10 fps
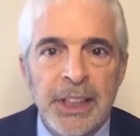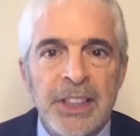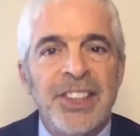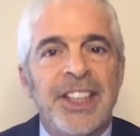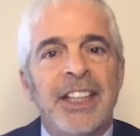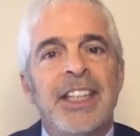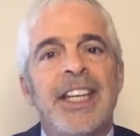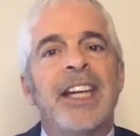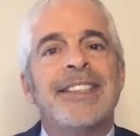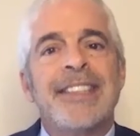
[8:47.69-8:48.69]
to get an
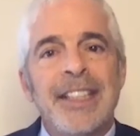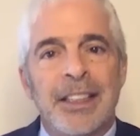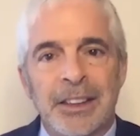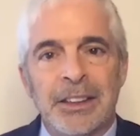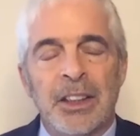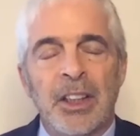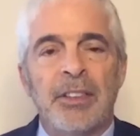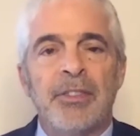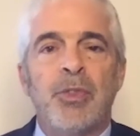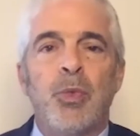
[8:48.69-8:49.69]
idea
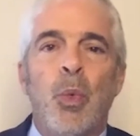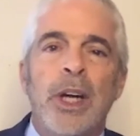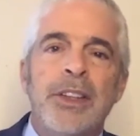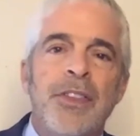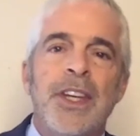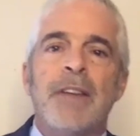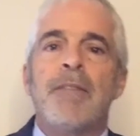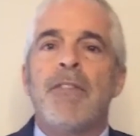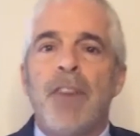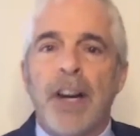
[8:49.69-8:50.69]
of what the
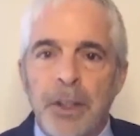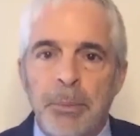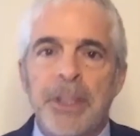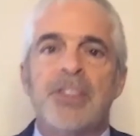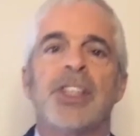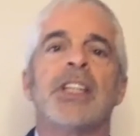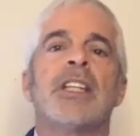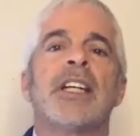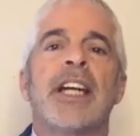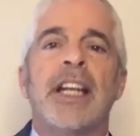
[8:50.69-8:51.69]
environment in the
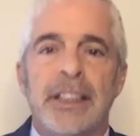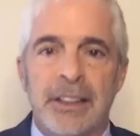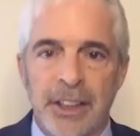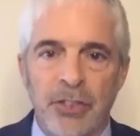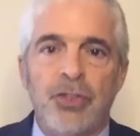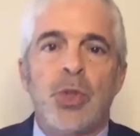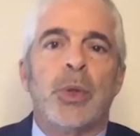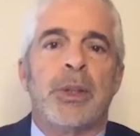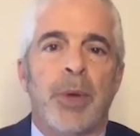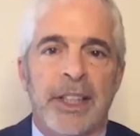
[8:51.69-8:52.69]
gut is
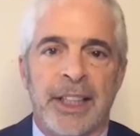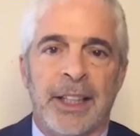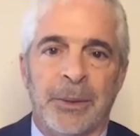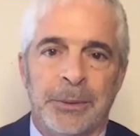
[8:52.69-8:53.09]
doing right now.